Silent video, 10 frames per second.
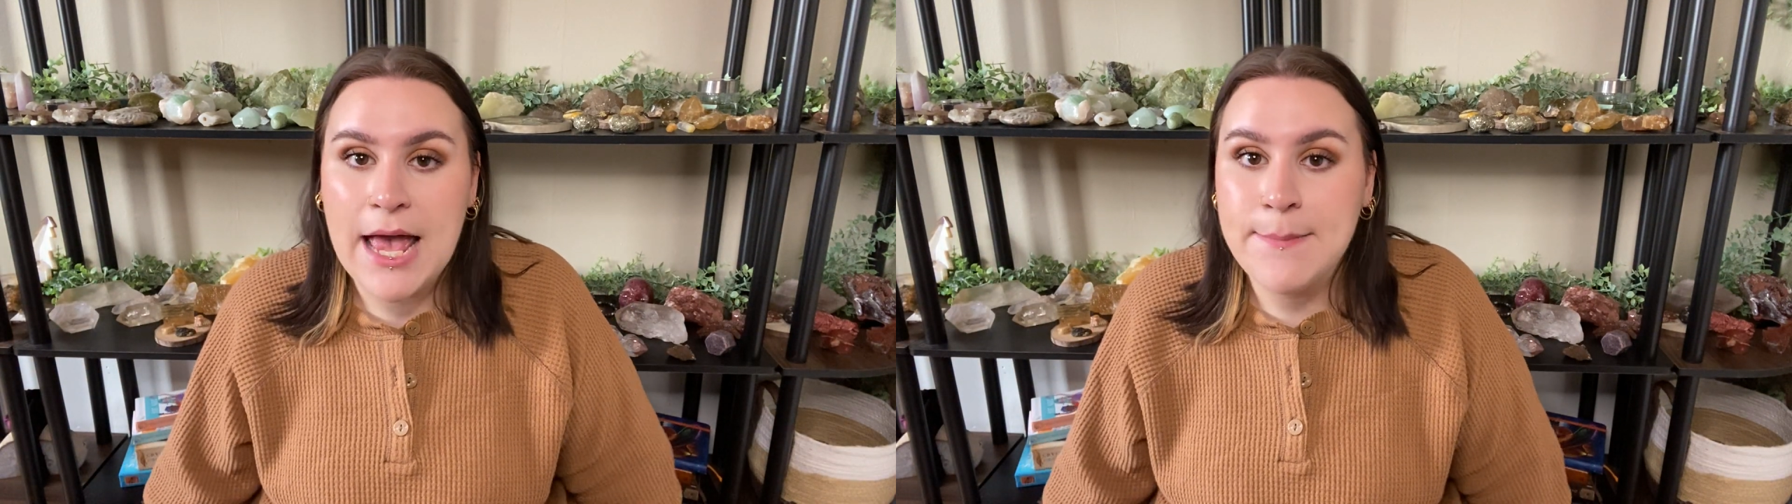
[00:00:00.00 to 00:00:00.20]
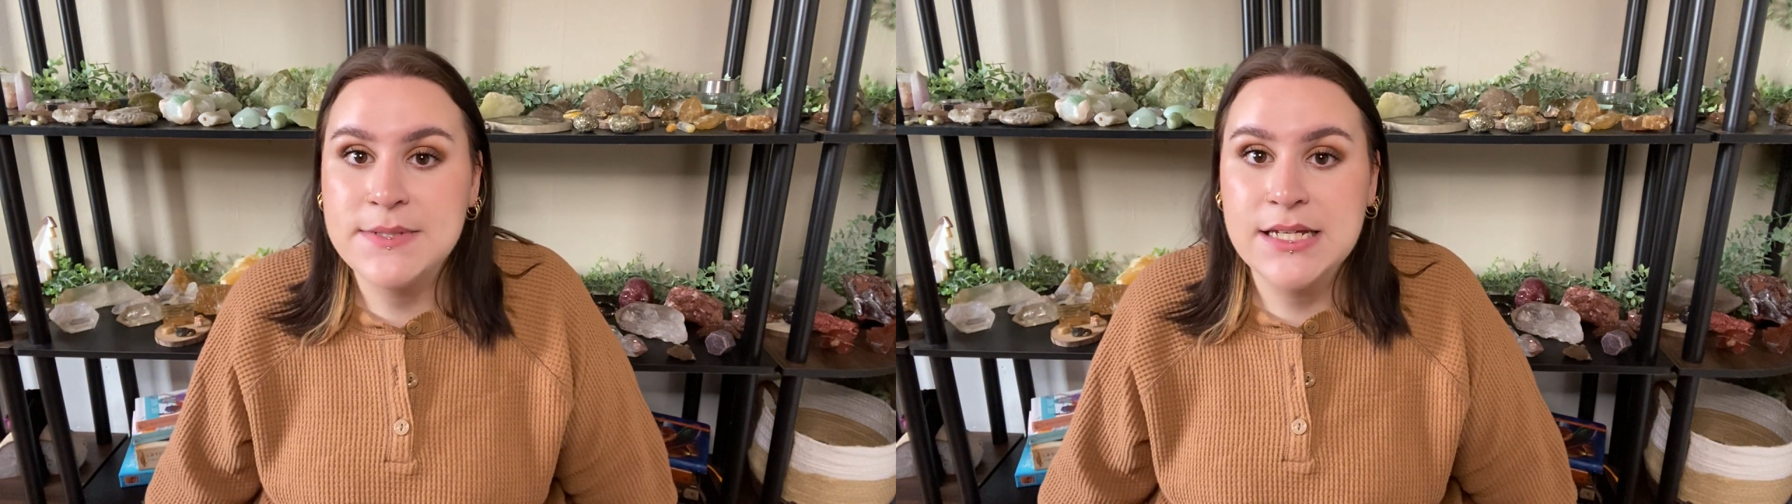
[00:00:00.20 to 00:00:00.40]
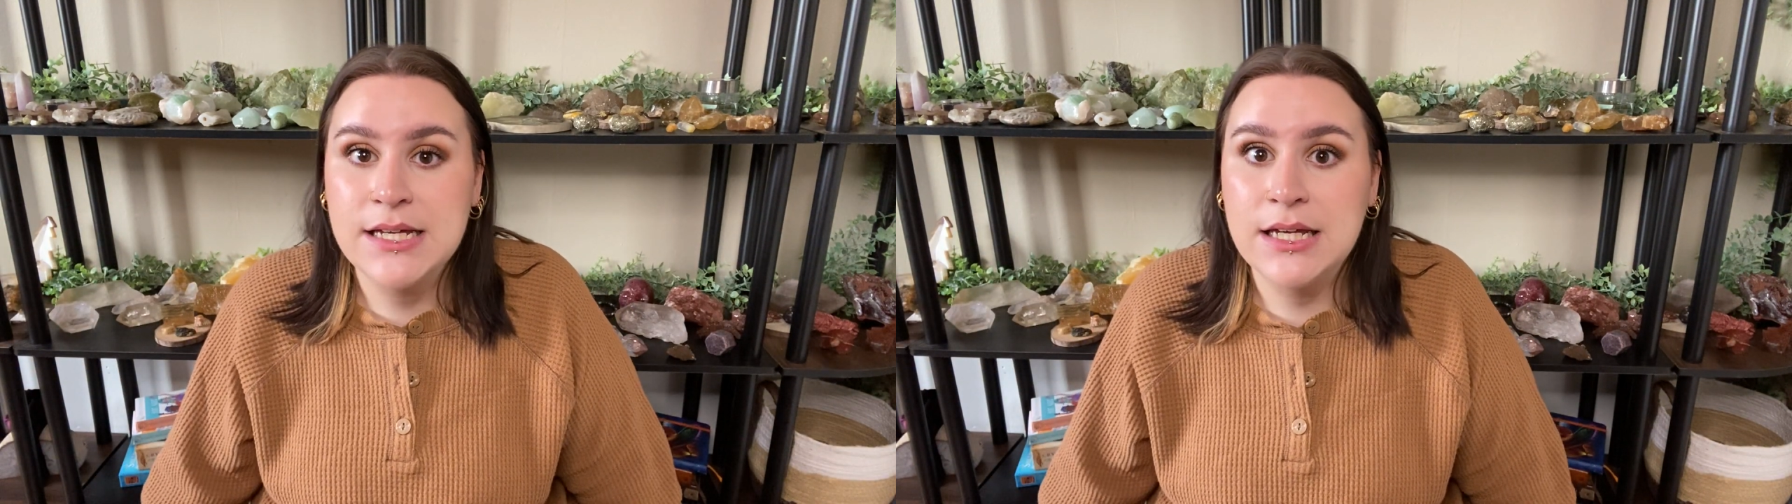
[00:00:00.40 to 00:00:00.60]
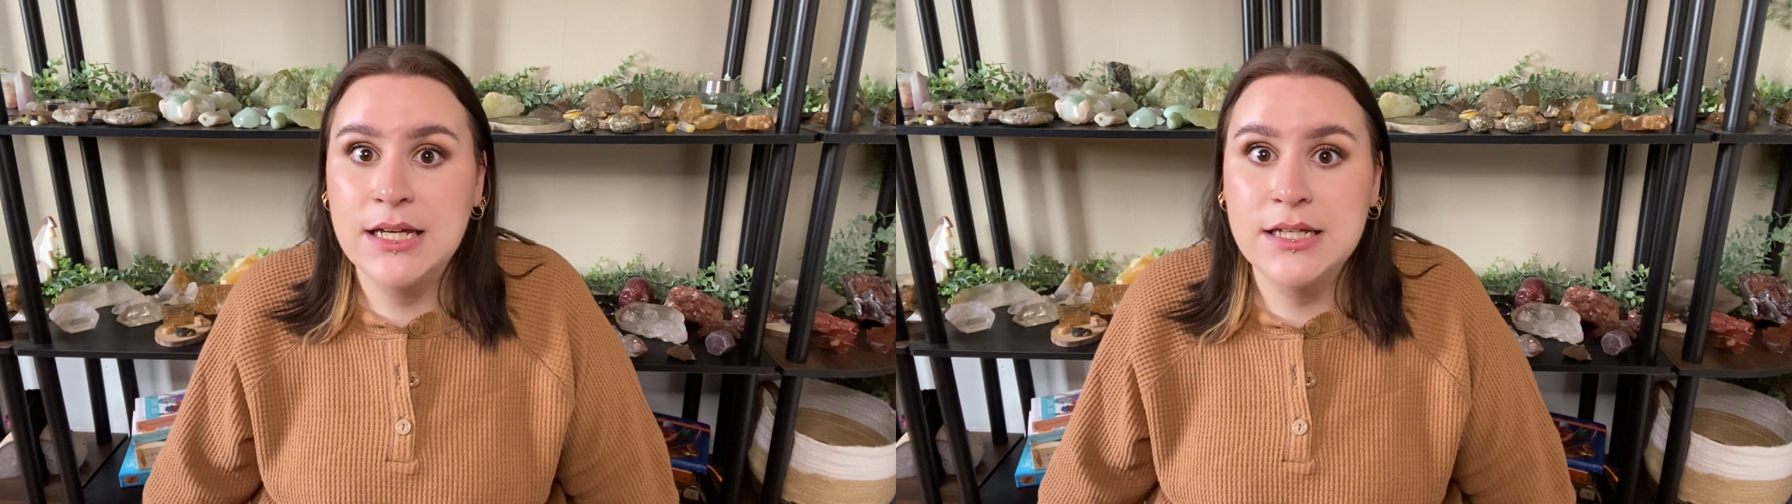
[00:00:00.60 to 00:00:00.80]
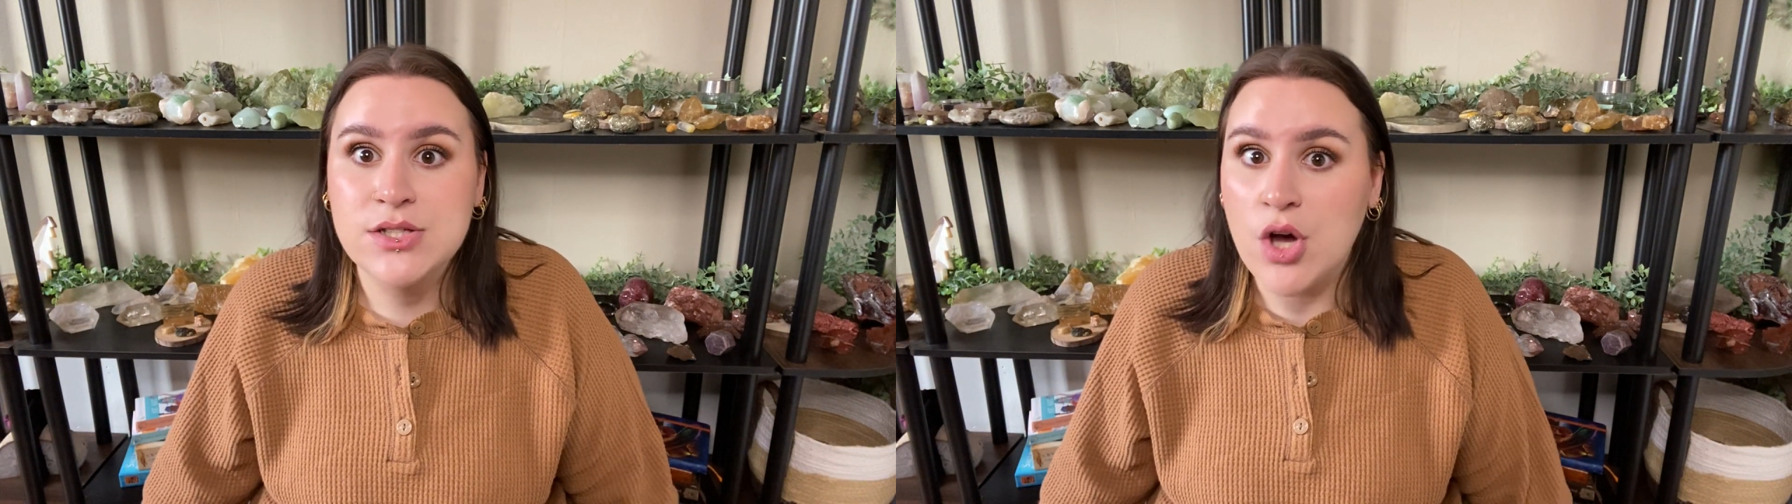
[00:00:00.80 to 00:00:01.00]

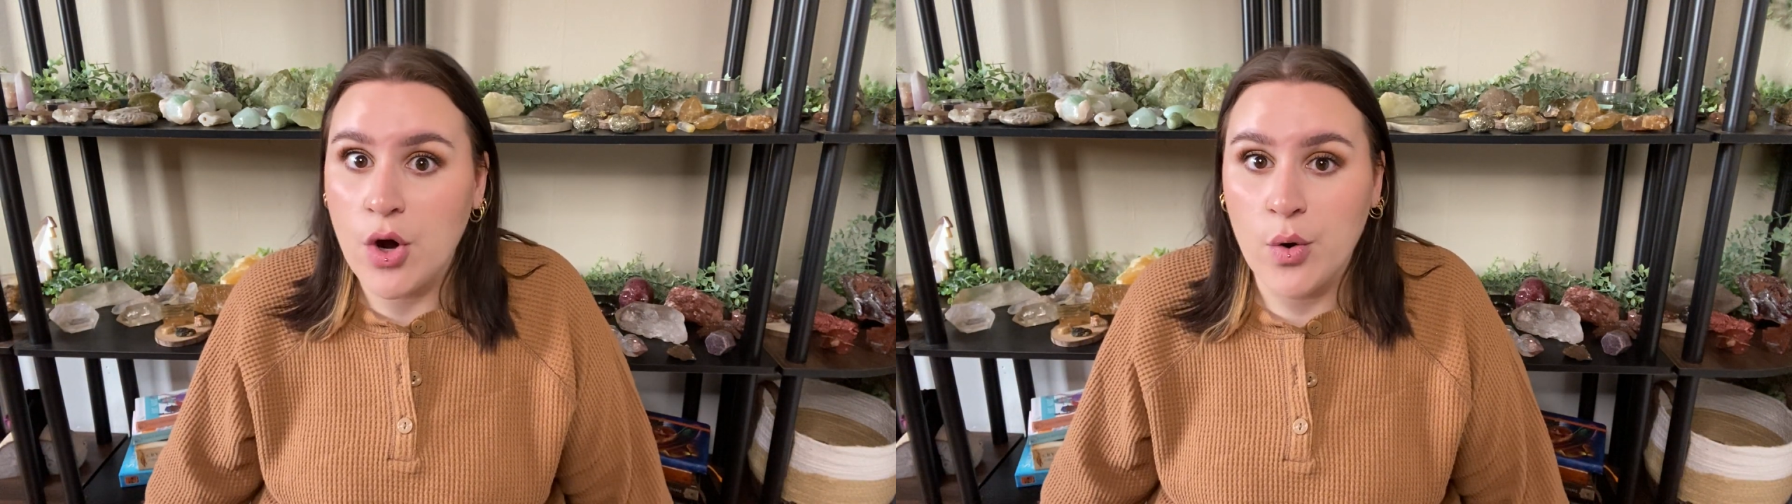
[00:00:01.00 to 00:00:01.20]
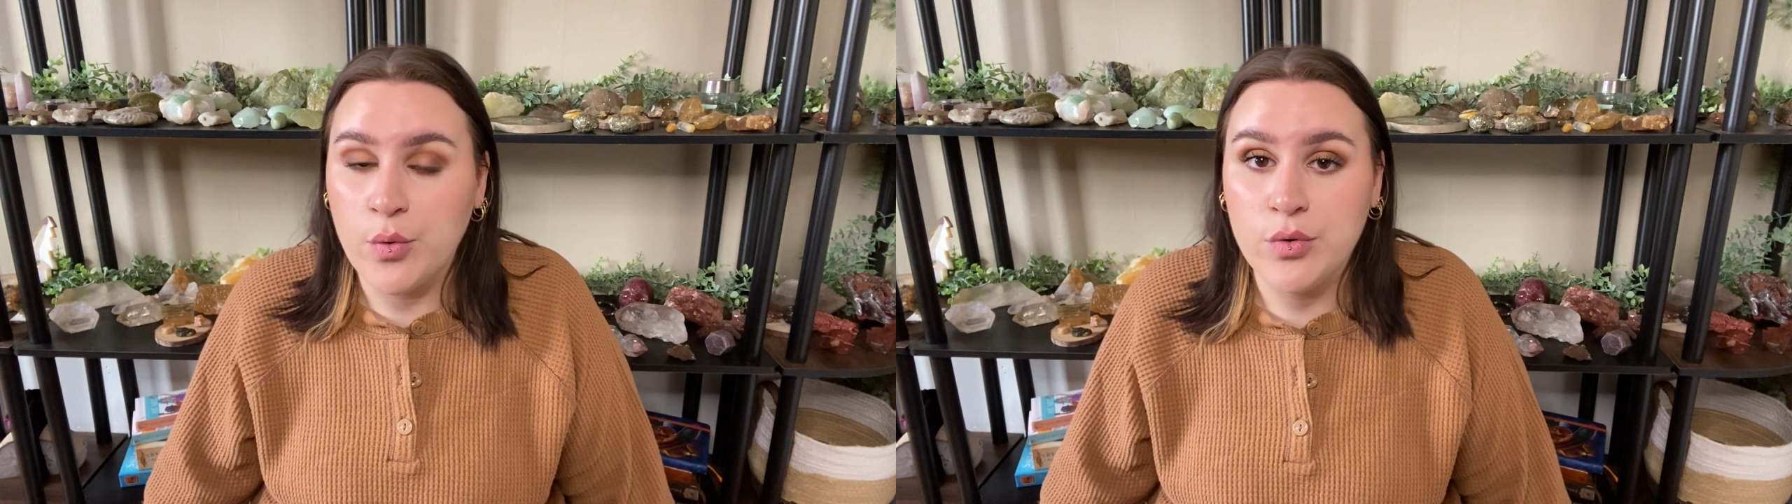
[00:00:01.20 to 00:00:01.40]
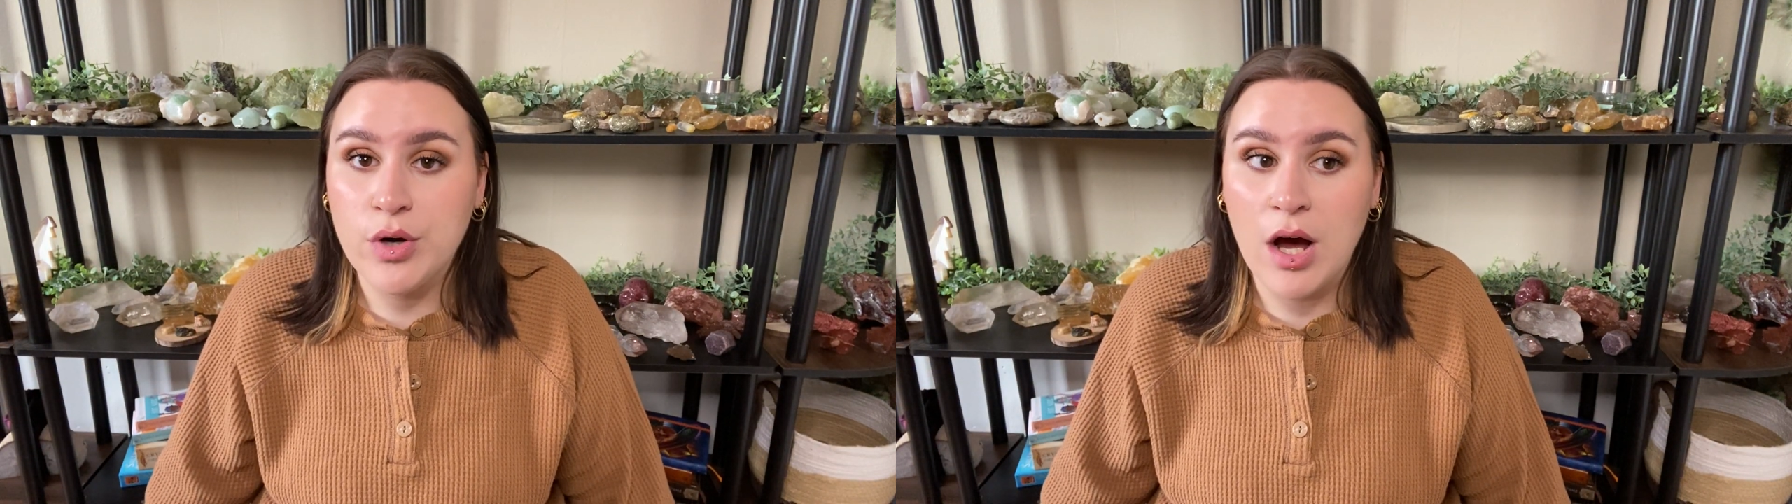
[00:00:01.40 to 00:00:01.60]
empty zone